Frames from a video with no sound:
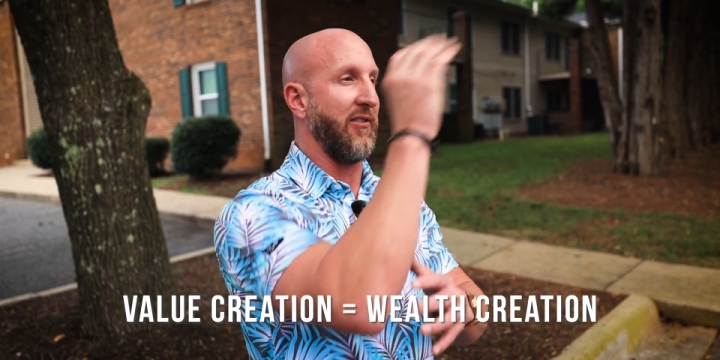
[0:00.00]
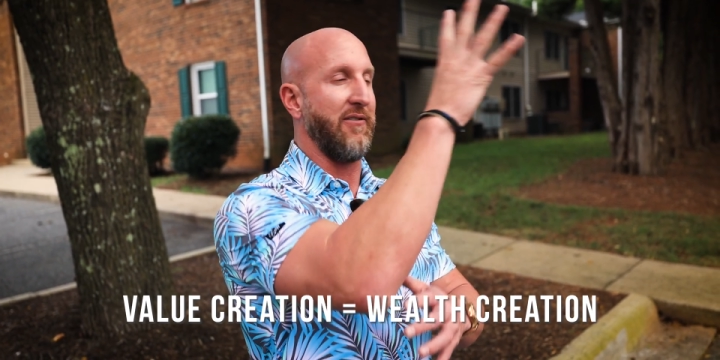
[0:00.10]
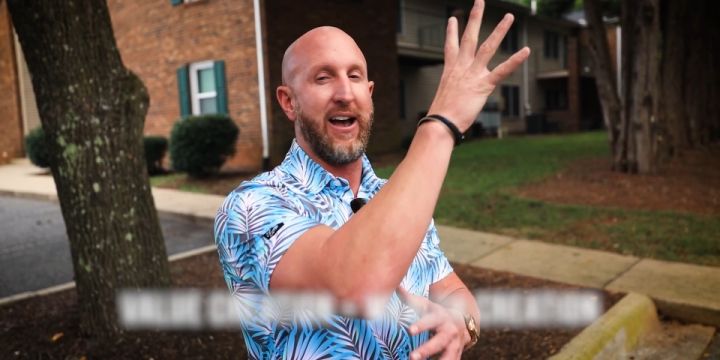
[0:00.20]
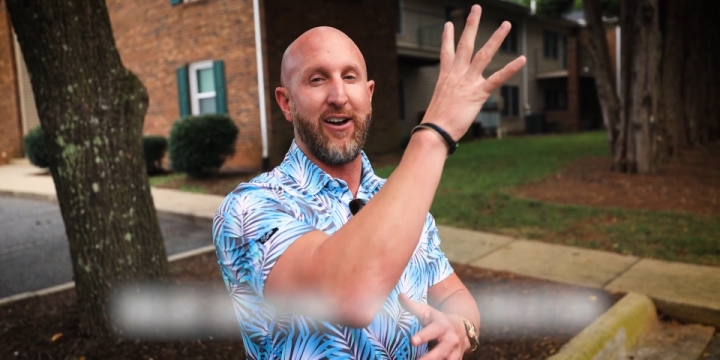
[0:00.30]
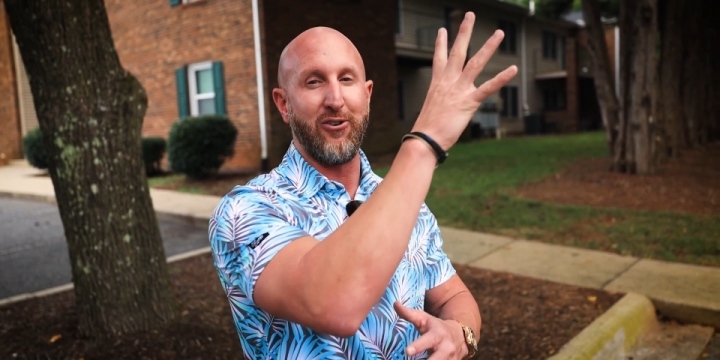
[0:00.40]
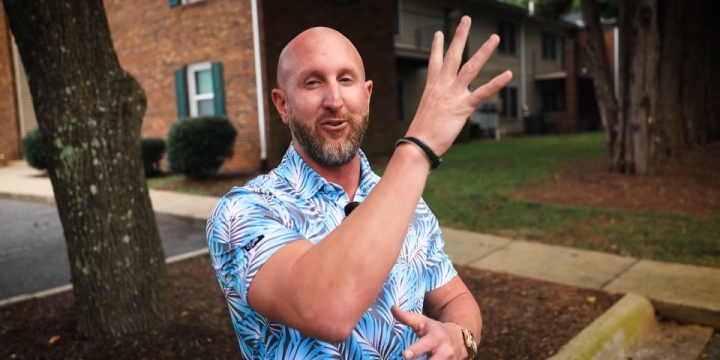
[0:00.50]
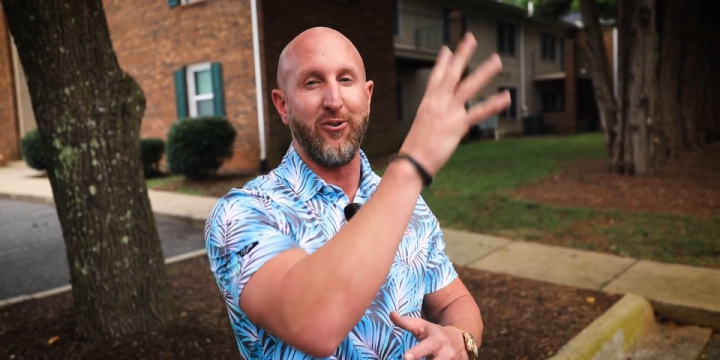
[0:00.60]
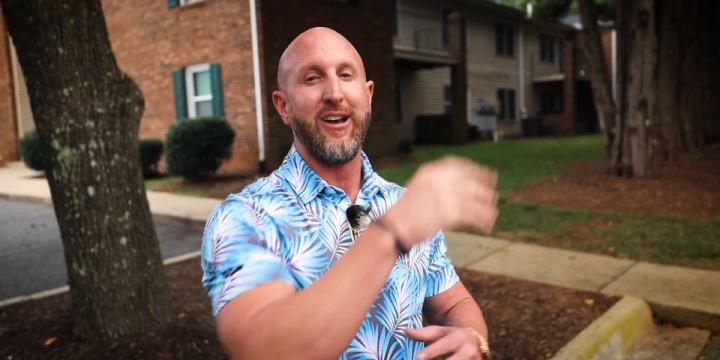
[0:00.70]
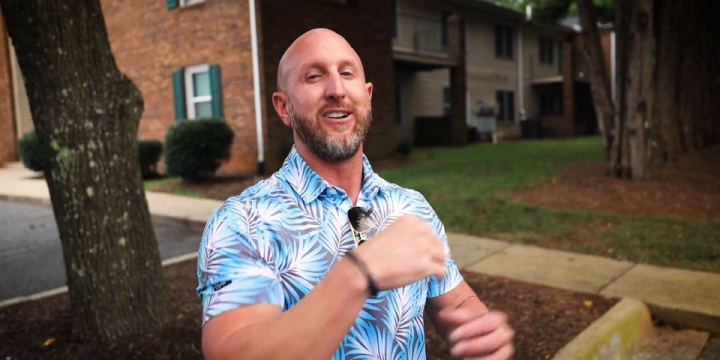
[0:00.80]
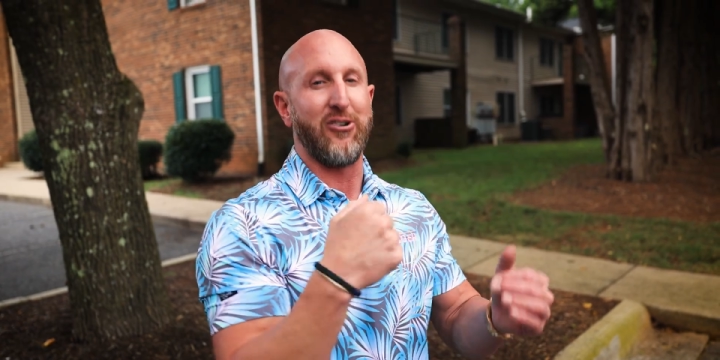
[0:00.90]
the
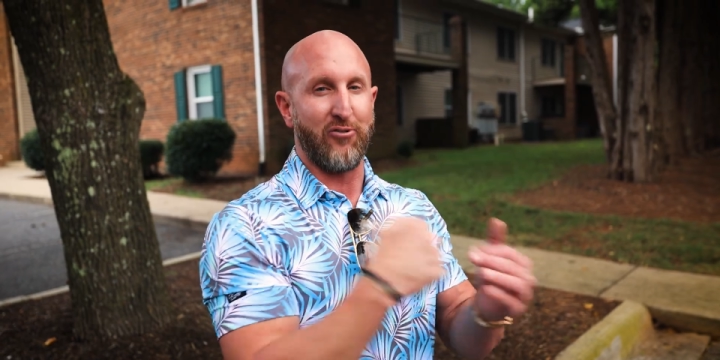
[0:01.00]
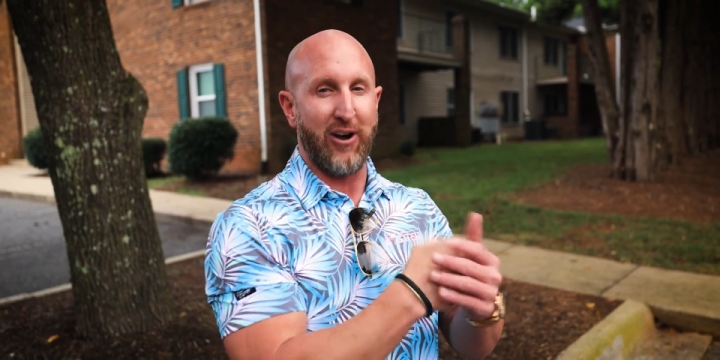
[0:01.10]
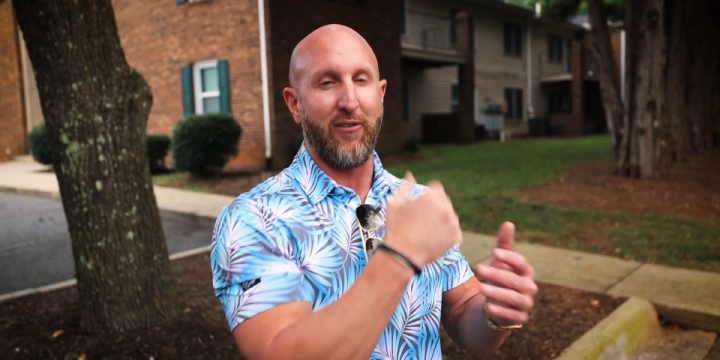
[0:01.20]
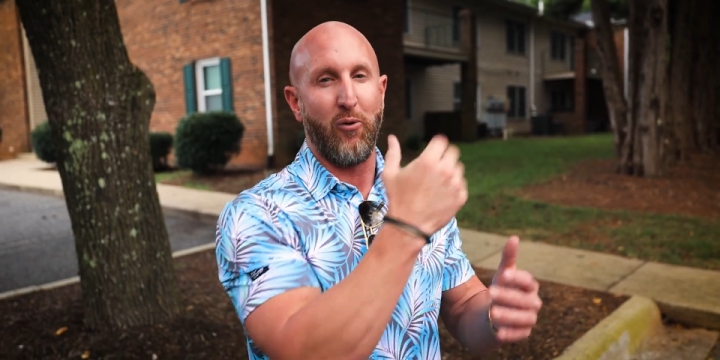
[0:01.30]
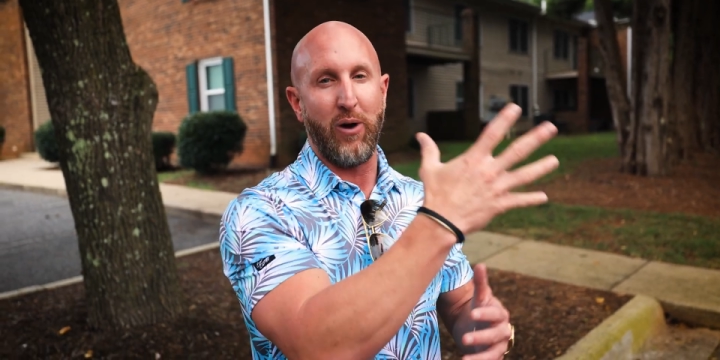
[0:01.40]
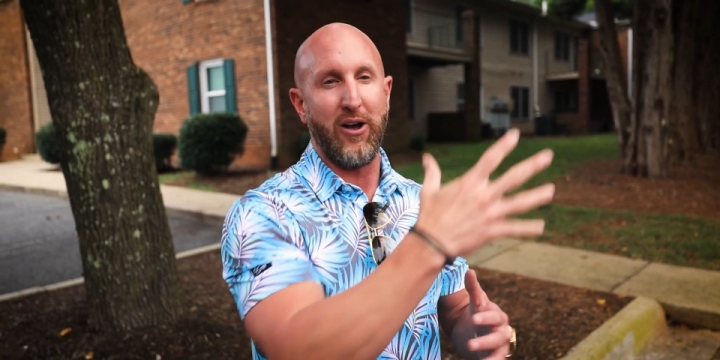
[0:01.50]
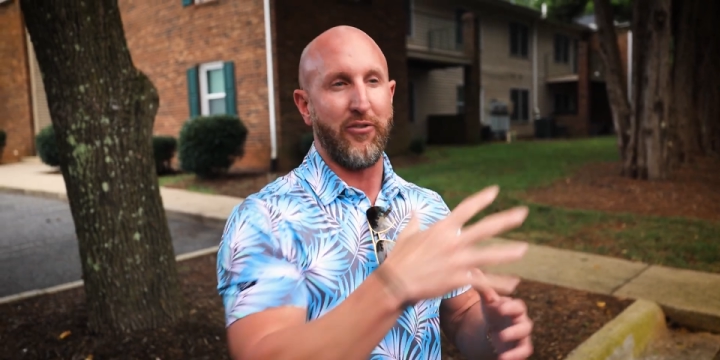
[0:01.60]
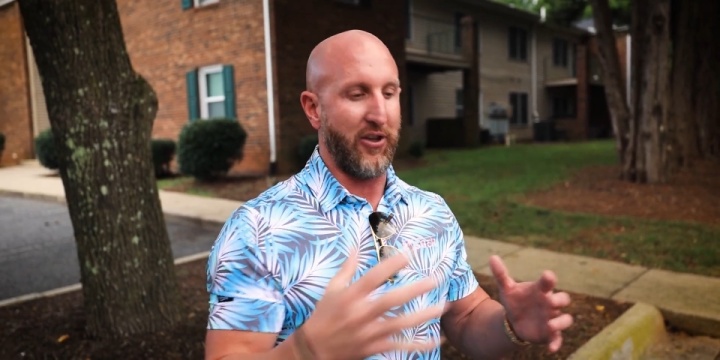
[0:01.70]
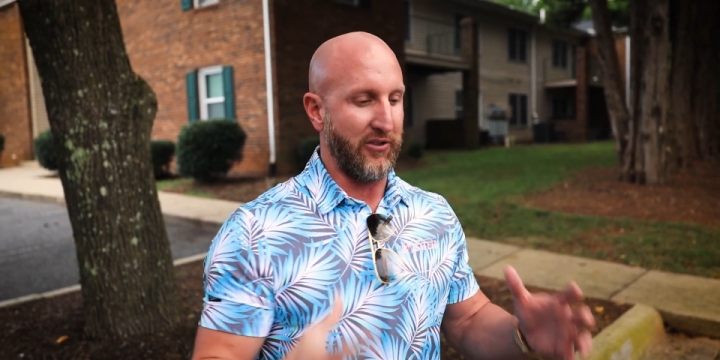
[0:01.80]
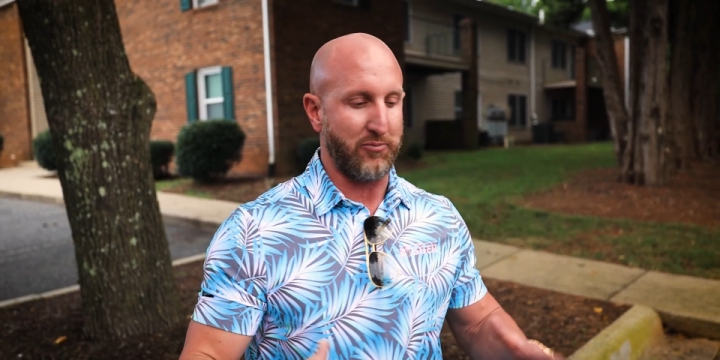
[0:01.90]
value to drive our
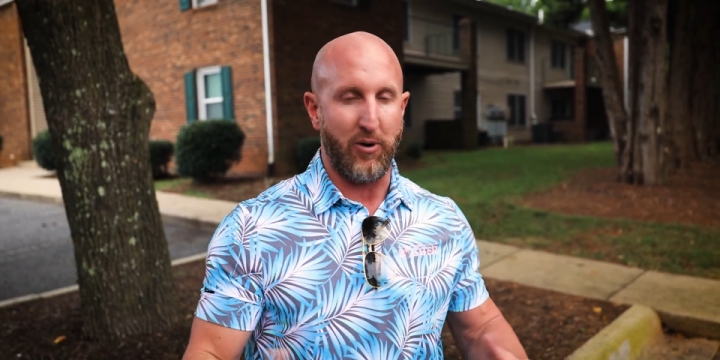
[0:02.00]
wealth on this